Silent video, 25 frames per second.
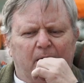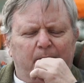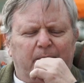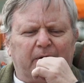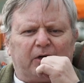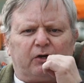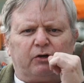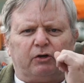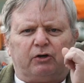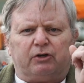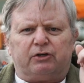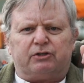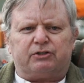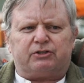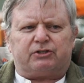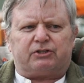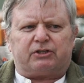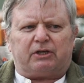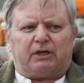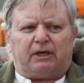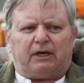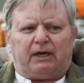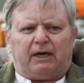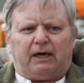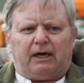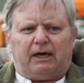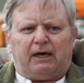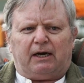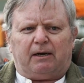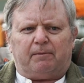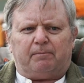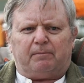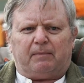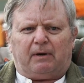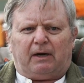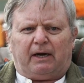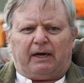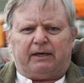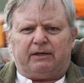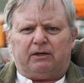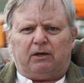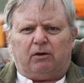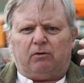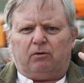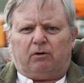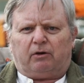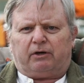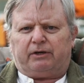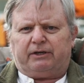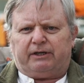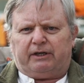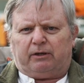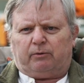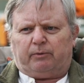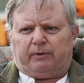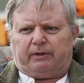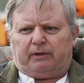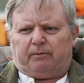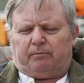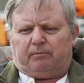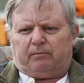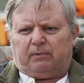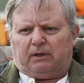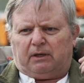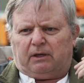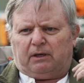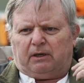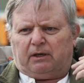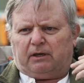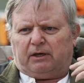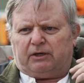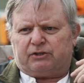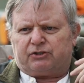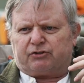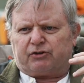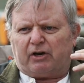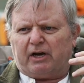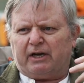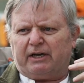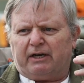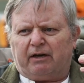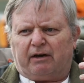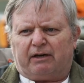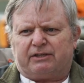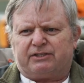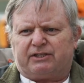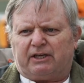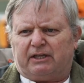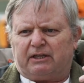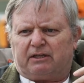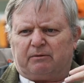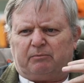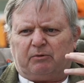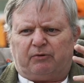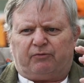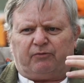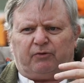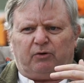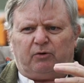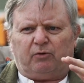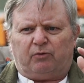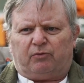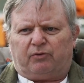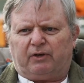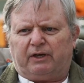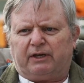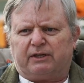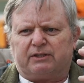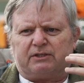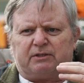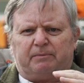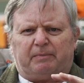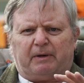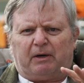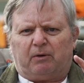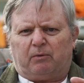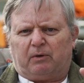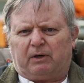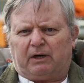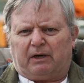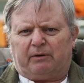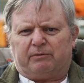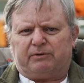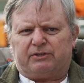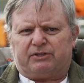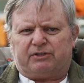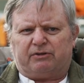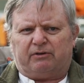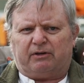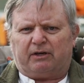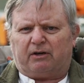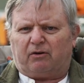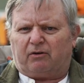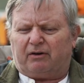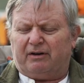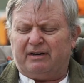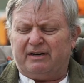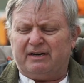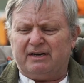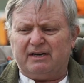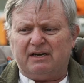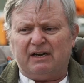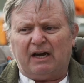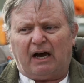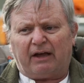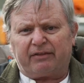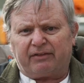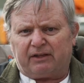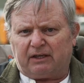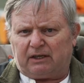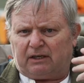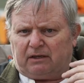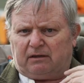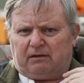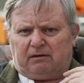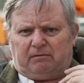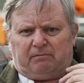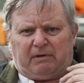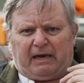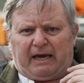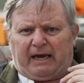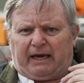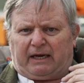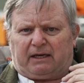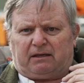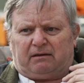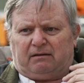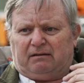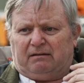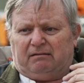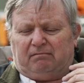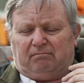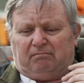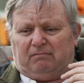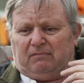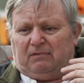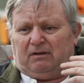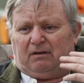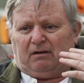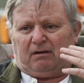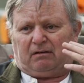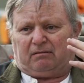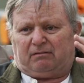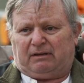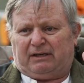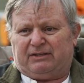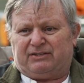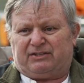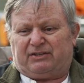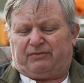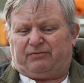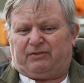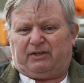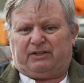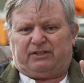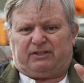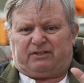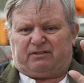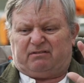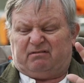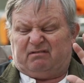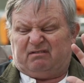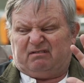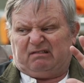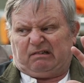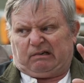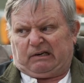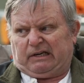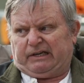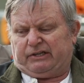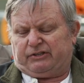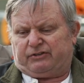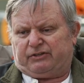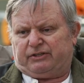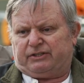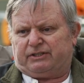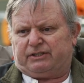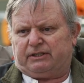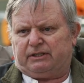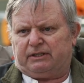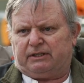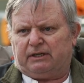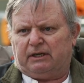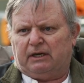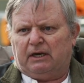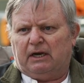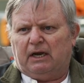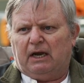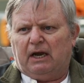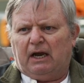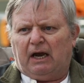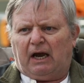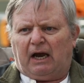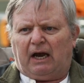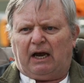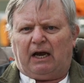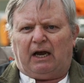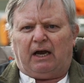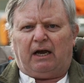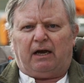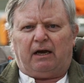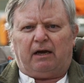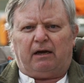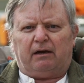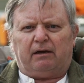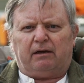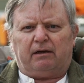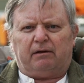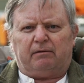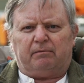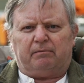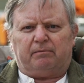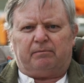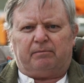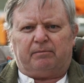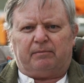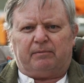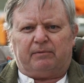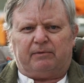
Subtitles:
because I no longer deal with them. Australia, I sent them a few things about what I was doing, got nothing back, not as if they're just not interested. Toyota